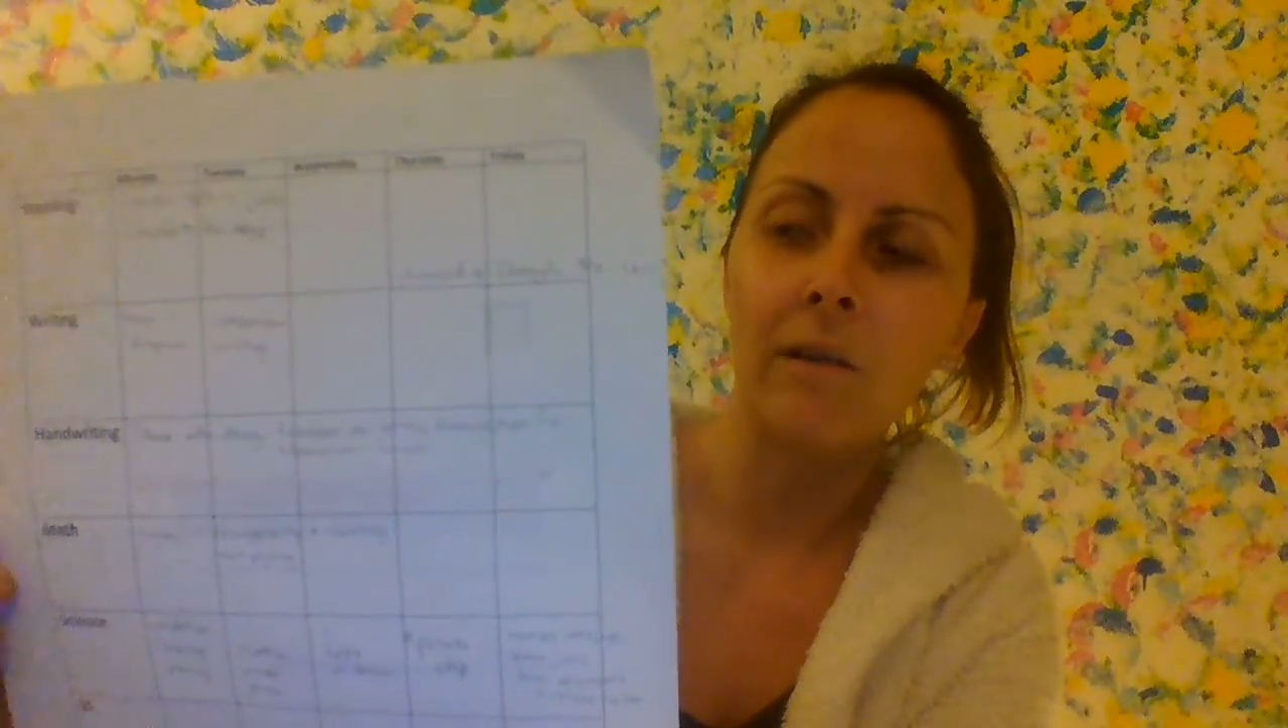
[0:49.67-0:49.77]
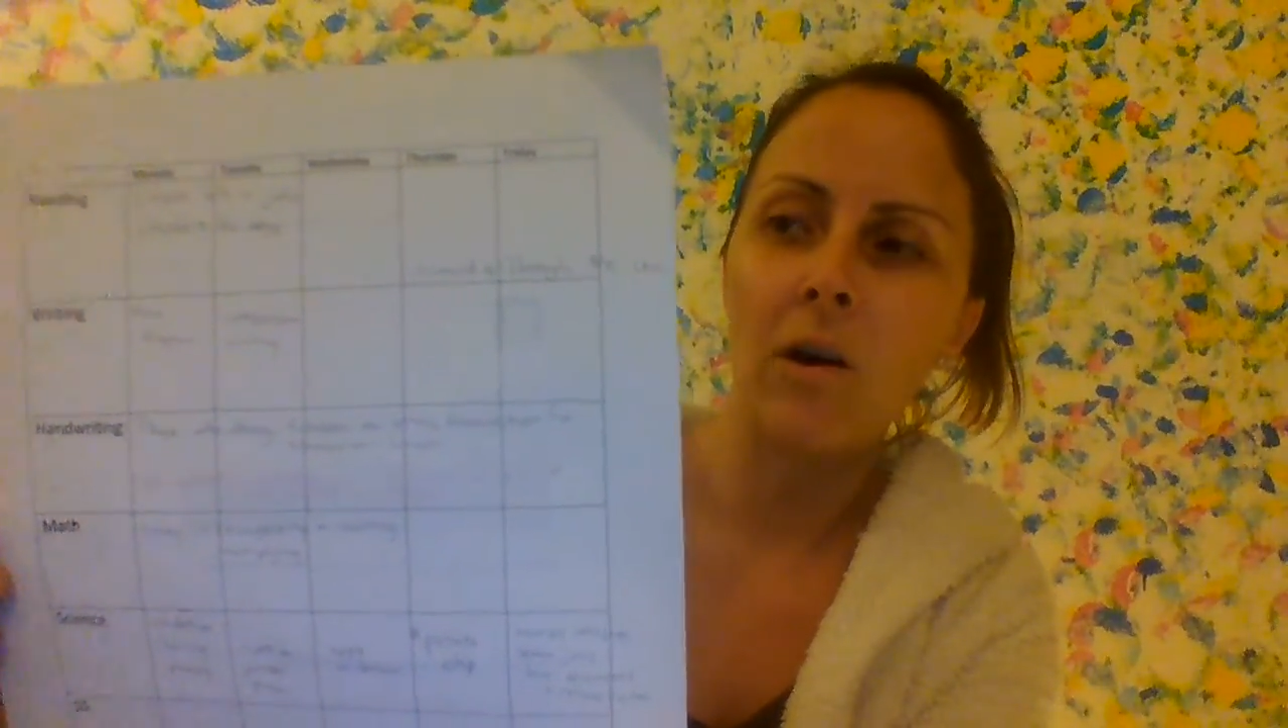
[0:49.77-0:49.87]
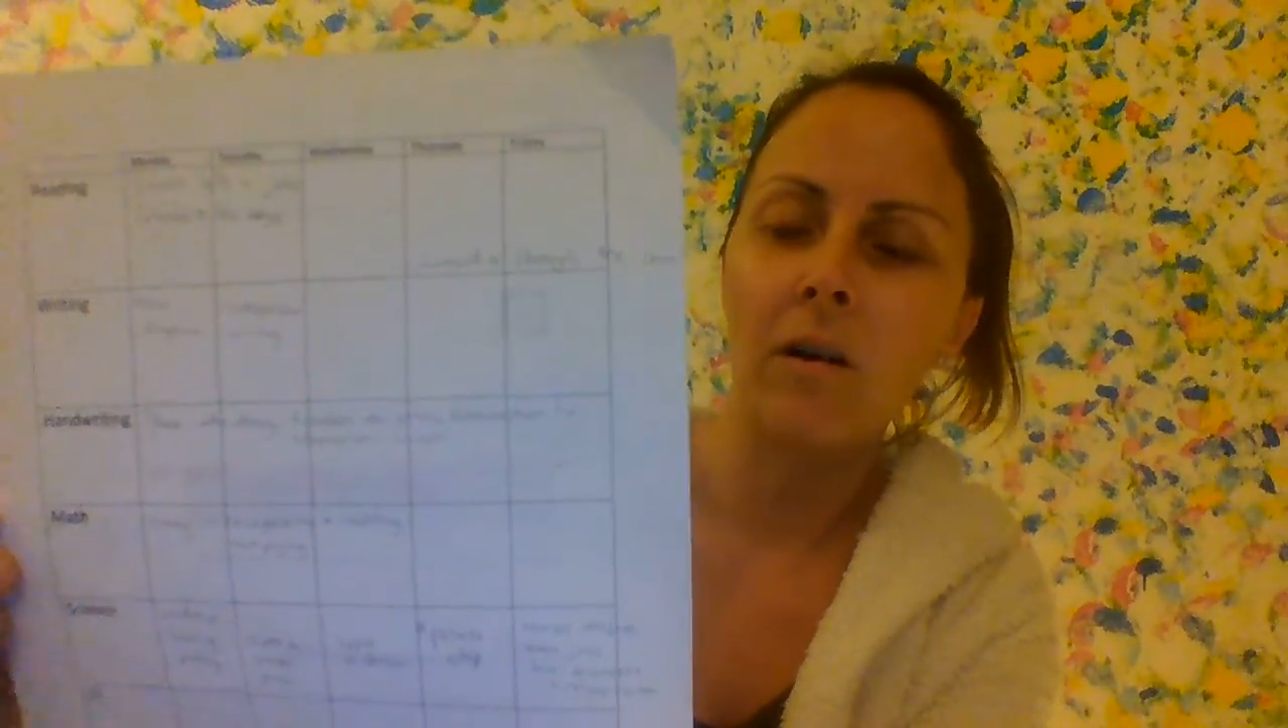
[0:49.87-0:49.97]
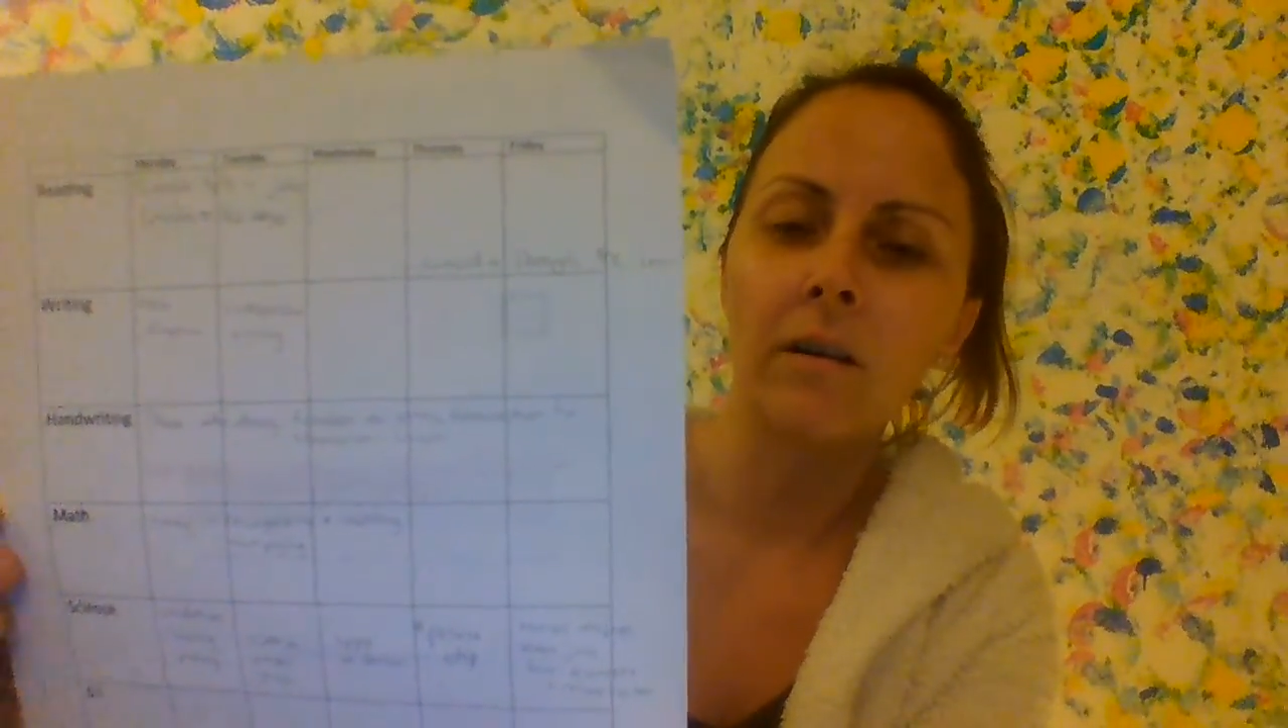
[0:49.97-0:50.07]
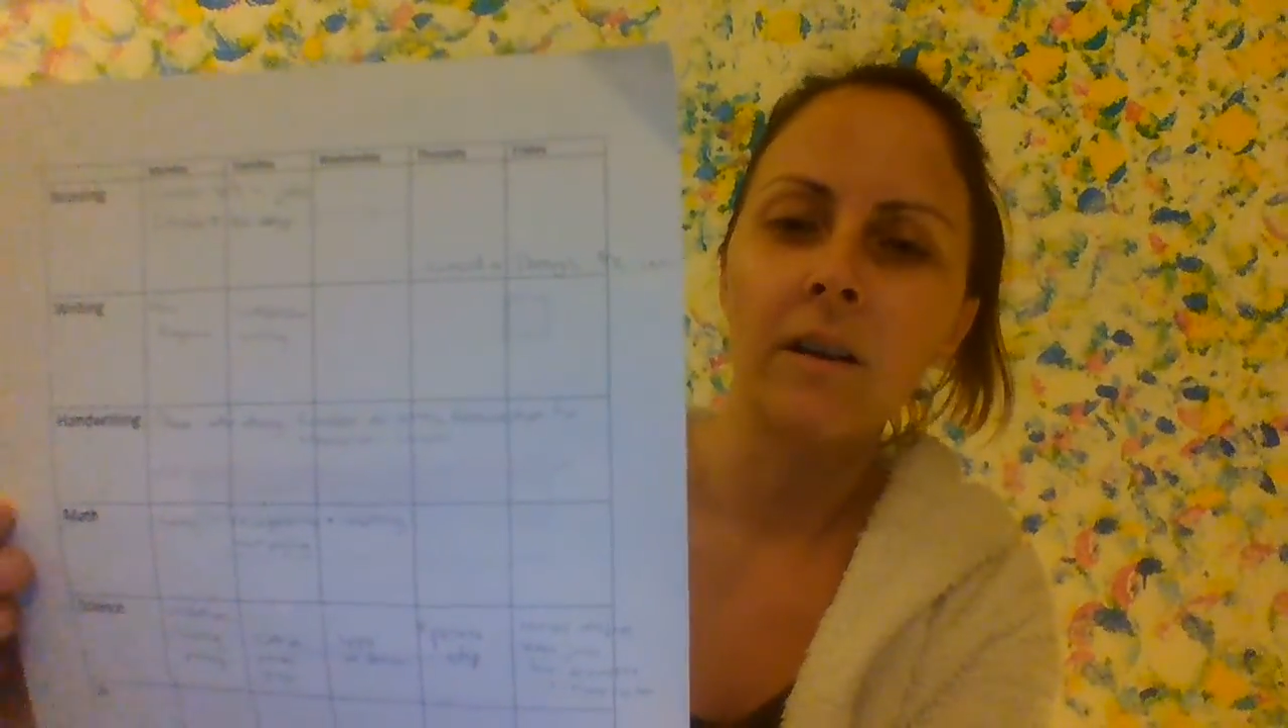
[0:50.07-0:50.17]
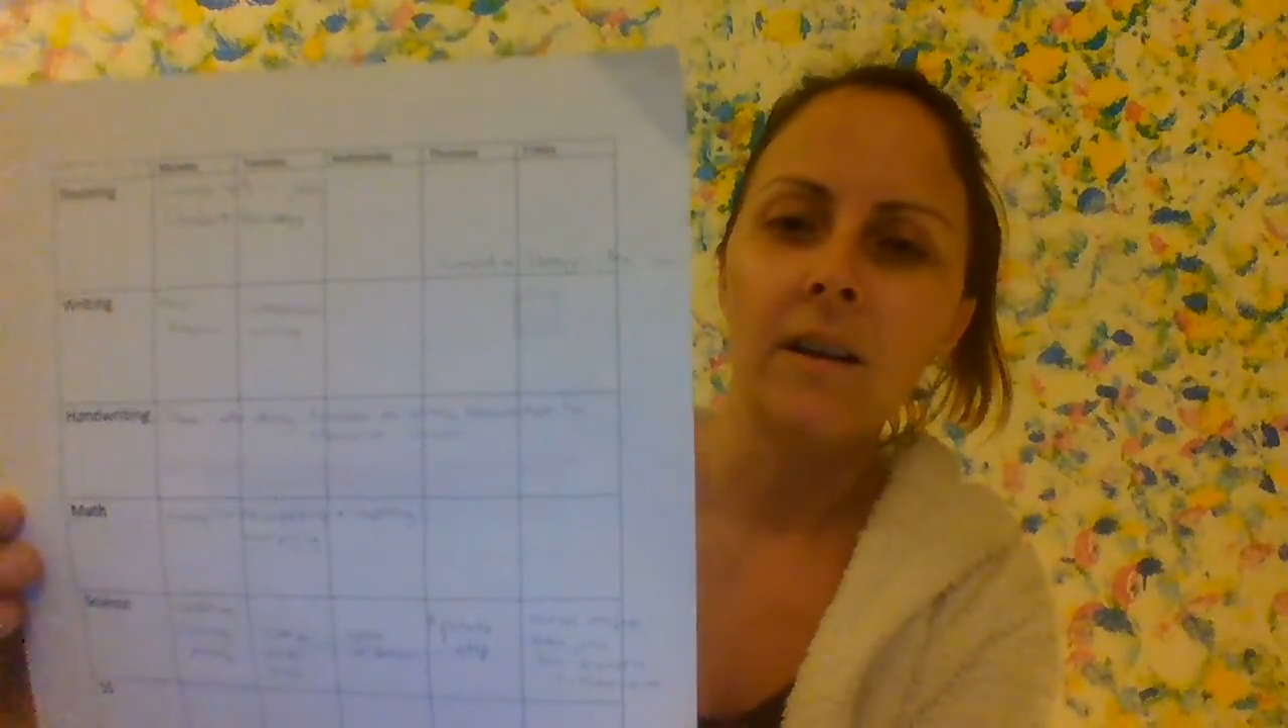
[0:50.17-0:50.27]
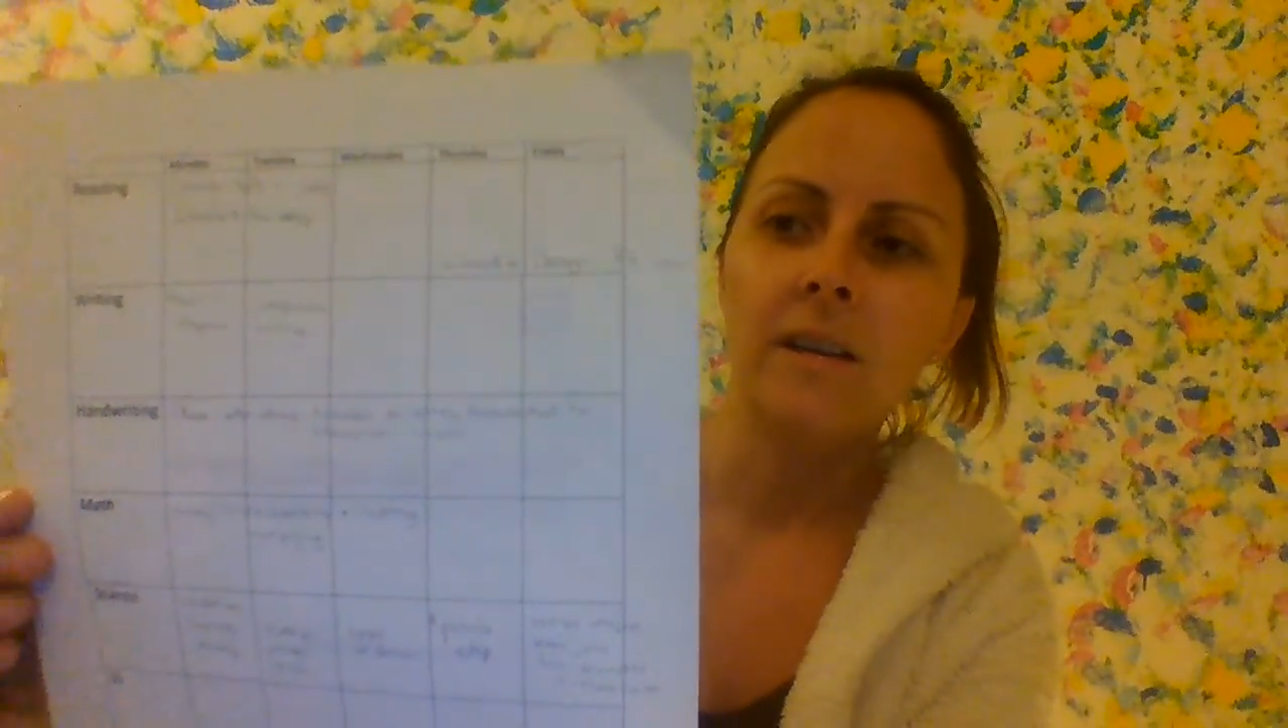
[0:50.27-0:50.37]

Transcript: long.